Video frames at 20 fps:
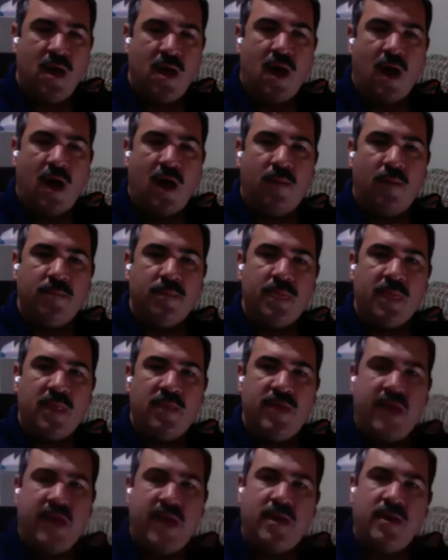
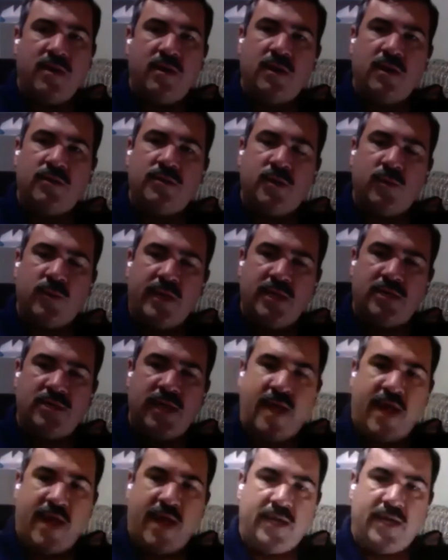So
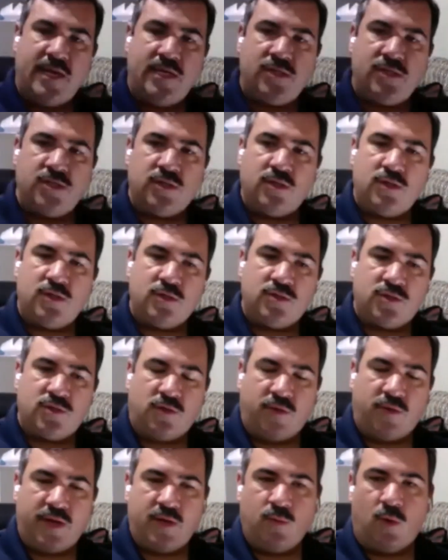each
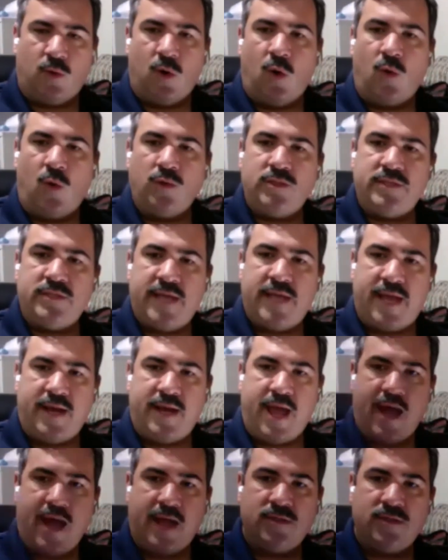screen will hold 10
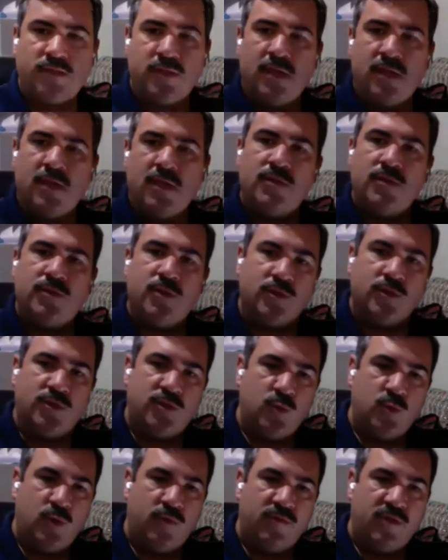ads. So
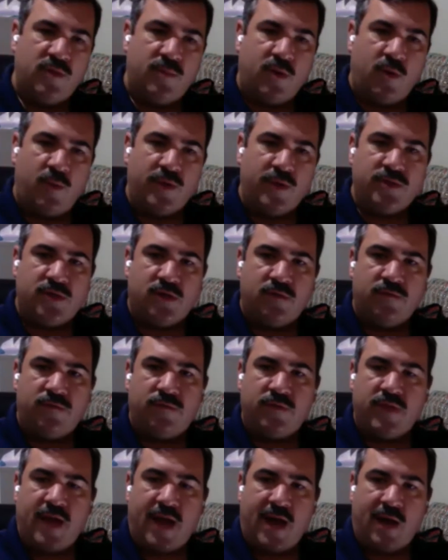2 of them are reserved
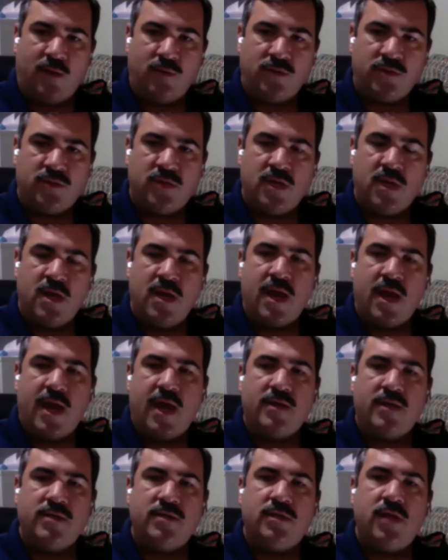for the house,
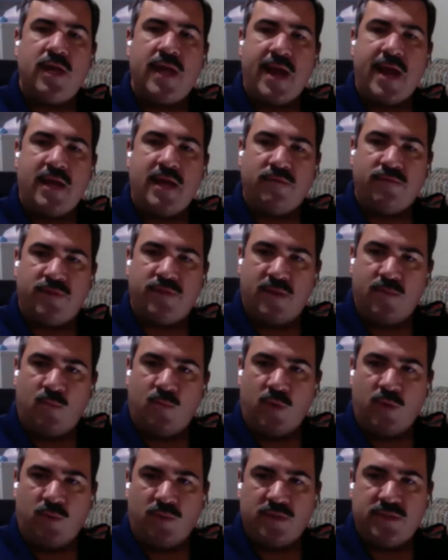and 8 of them
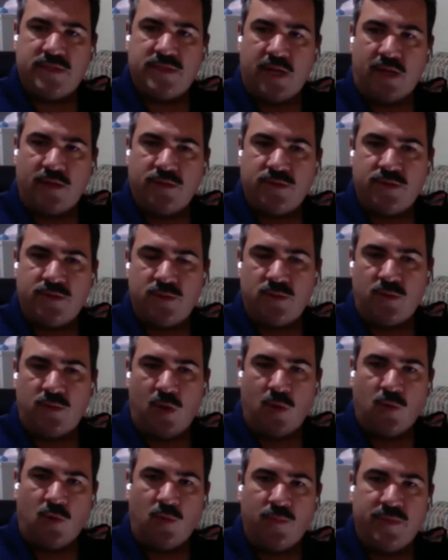we will sell to
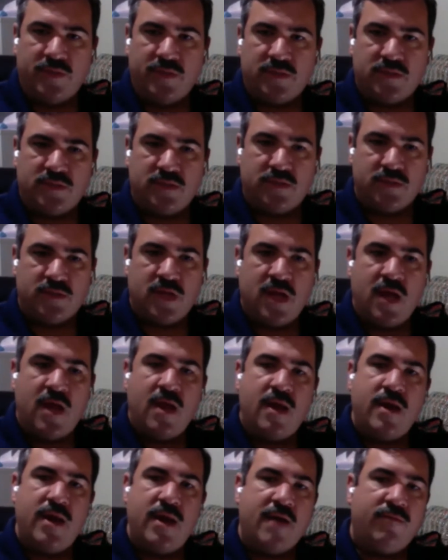local businesses.
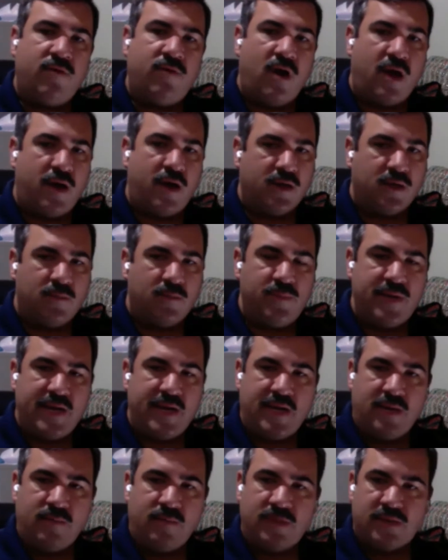Never on a
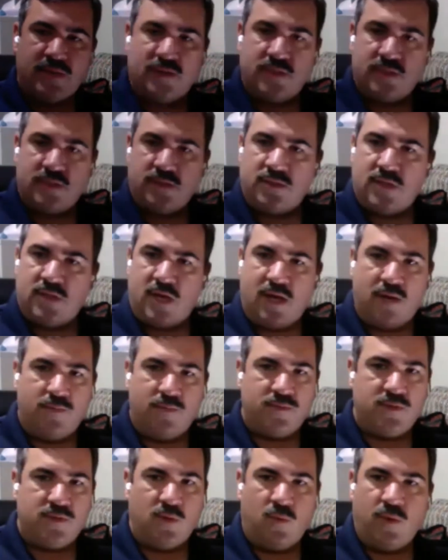competing business,
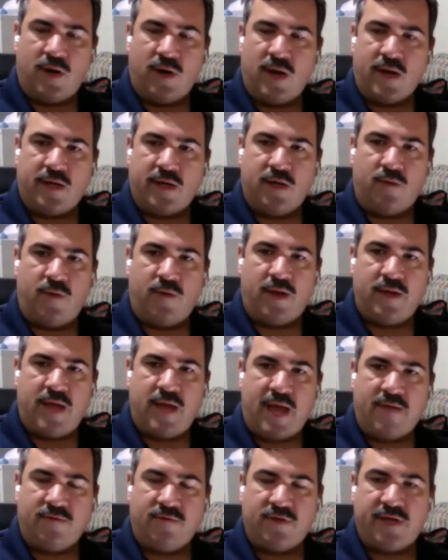so we're not going to
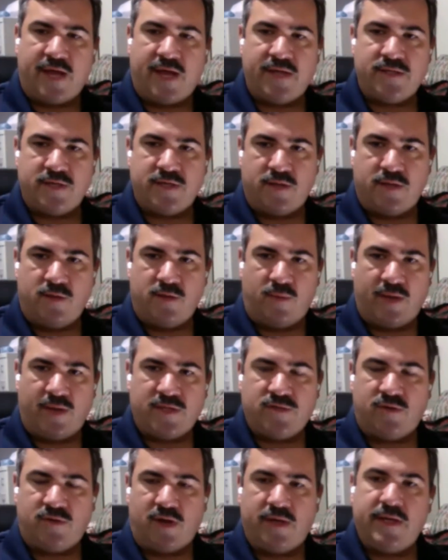advertise another
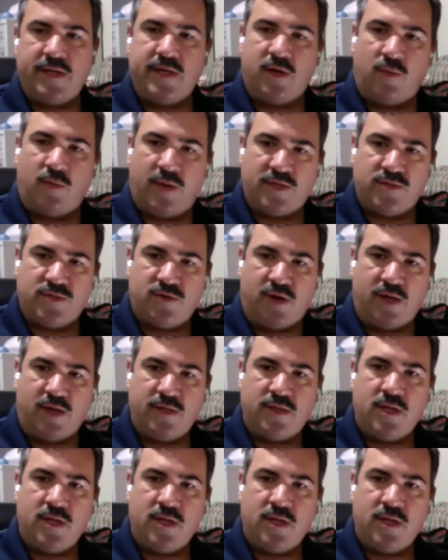restaurant in a restaurant,